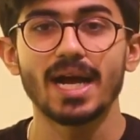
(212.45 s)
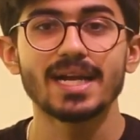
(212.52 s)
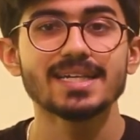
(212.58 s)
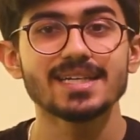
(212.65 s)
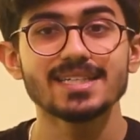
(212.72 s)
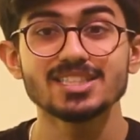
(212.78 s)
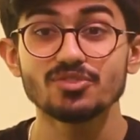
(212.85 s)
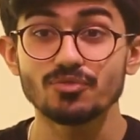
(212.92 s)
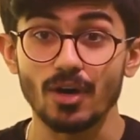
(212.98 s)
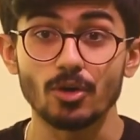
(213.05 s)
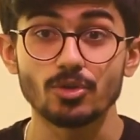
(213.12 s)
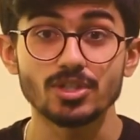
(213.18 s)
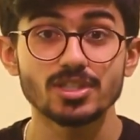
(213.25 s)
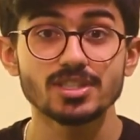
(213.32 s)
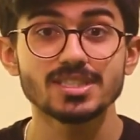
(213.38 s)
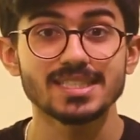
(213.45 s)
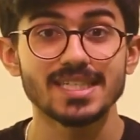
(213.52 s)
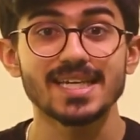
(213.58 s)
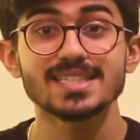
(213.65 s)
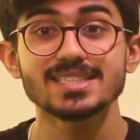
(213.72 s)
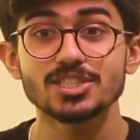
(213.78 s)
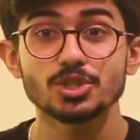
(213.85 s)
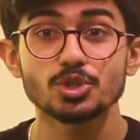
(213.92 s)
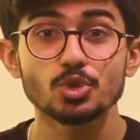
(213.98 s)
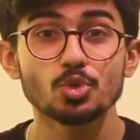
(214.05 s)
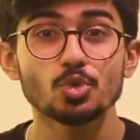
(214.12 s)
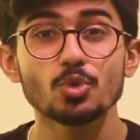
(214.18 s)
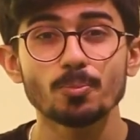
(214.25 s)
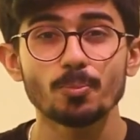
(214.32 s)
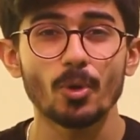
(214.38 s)
and its founders raised
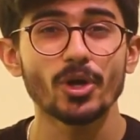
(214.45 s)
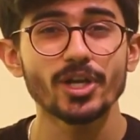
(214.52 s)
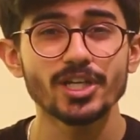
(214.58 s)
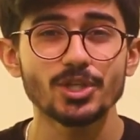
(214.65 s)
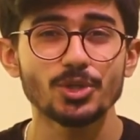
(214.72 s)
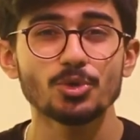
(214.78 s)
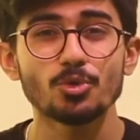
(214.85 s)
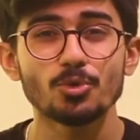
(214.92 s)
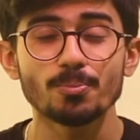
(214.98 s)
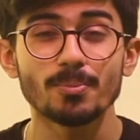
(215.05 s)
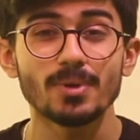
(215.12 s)
$2.2